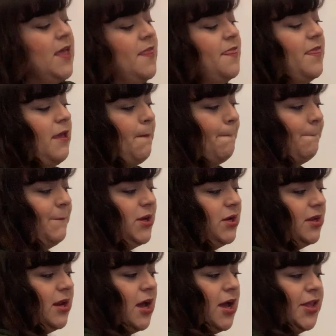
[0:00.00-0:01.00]
They
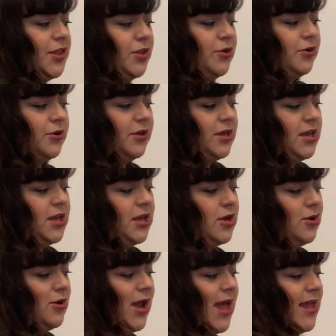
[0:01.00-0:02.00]
put on their
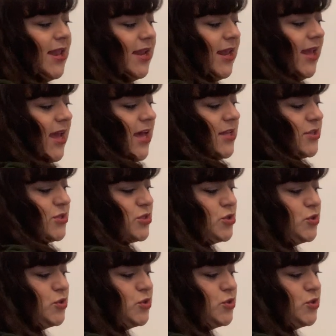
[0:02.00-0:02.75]
gear and get